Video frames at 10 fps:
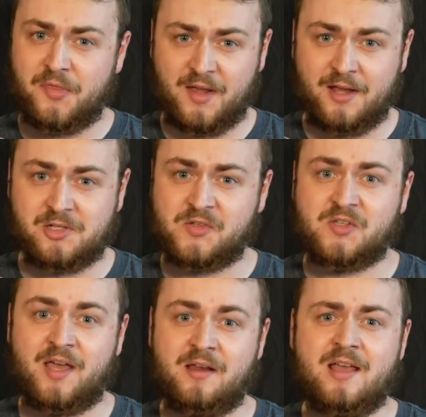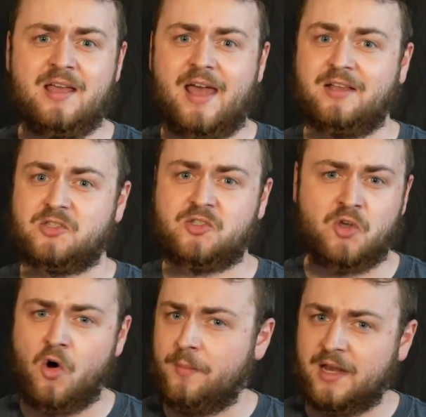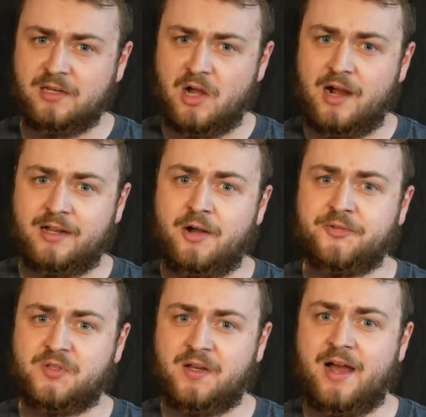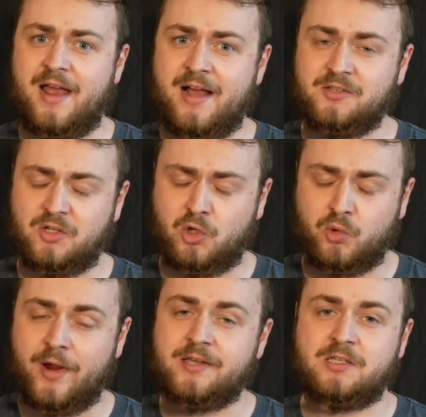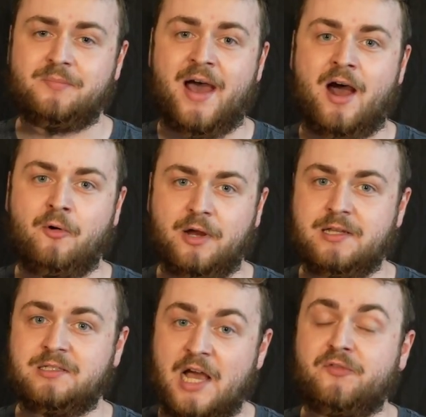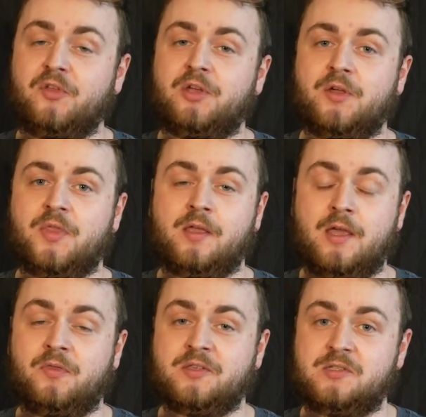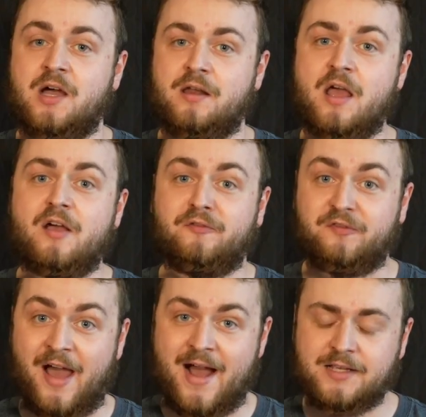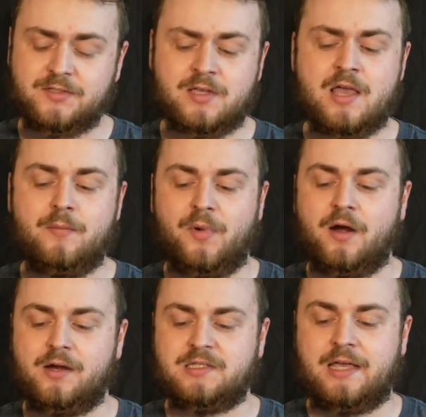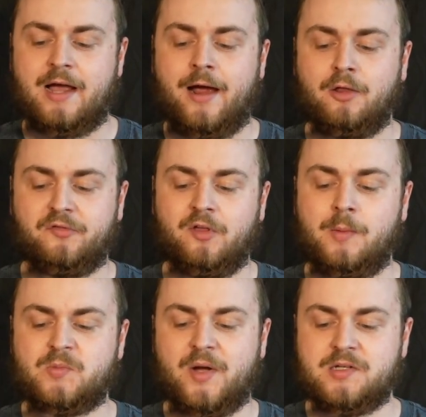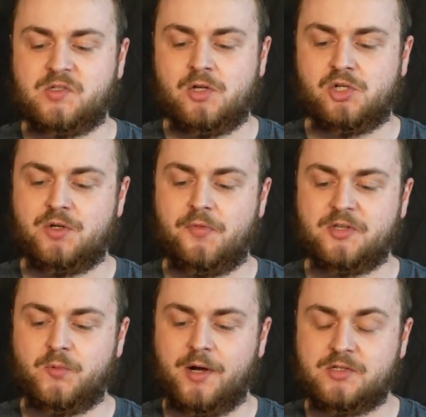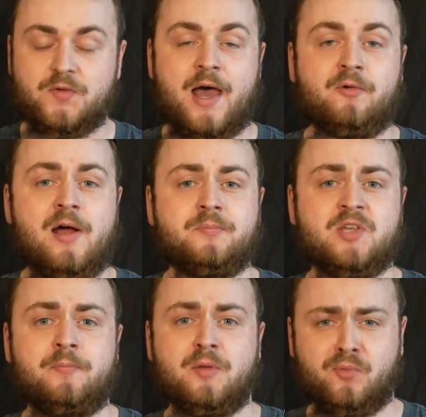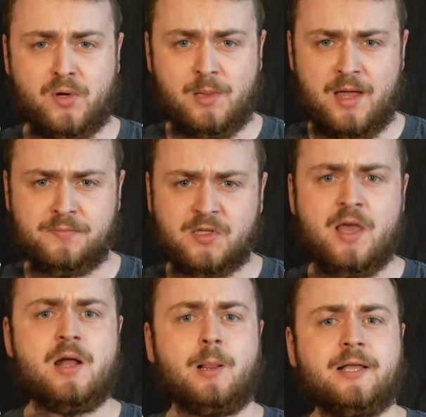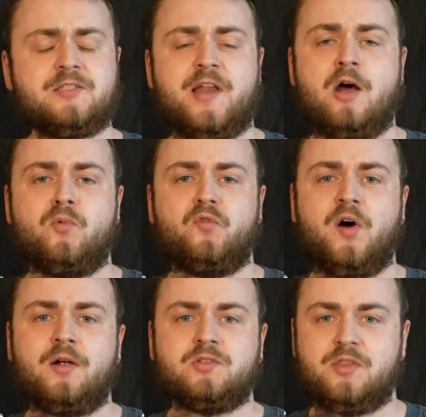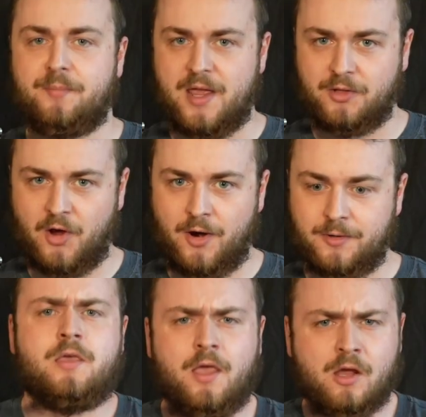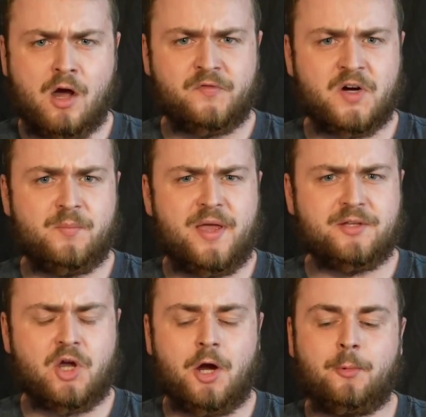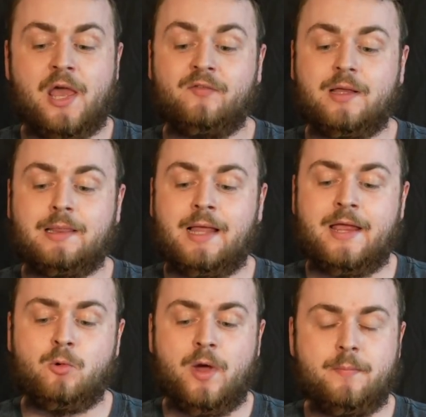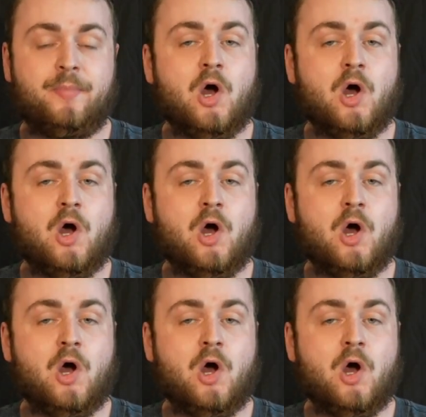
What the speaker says: I think I just said, and so many knockouts. The guy has crazy power. He definitely could get this done fast, but I'm going to take Kyler Phillips by decision in this one. So that wraps up the prelims. Let's now move on to the main card. Kicking off our main card, we have a lightweight